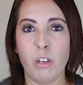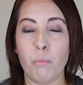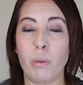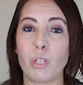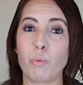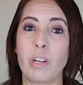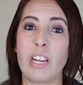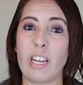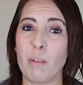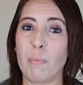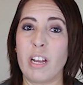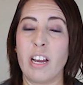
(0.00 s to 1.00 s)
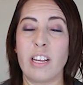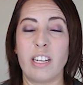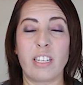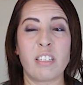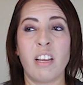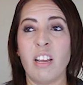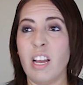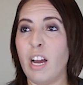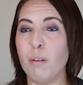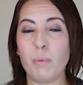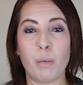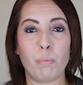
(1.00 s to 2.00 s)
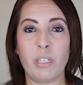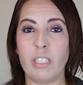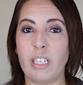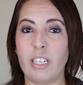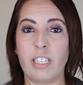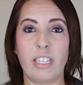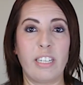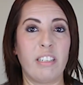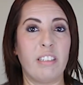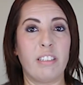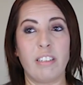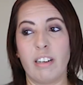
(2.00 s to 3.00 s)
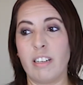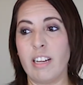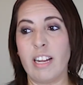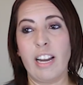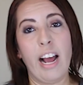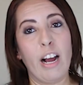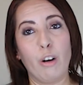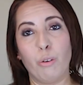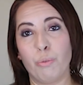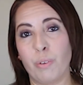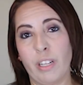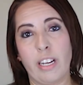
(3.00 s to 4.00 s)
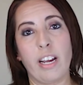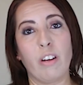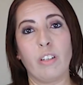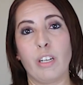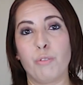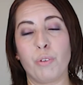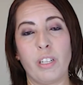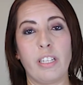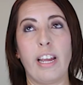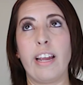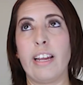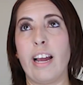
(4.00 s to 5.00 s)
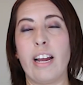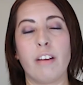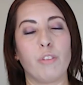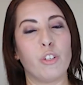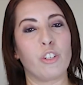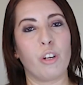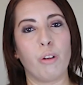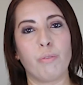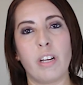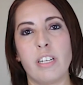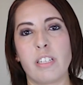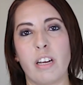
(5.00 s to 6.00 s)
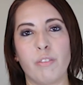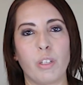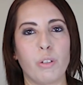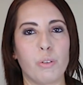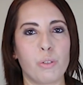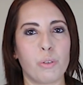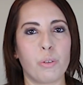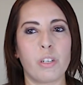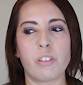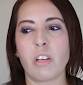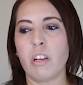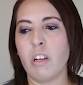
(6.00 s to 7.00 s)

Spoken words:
Because when I get my headaches, I'm completely like done and out for the count, like for the day. I have to shut off lights, I have to close doors.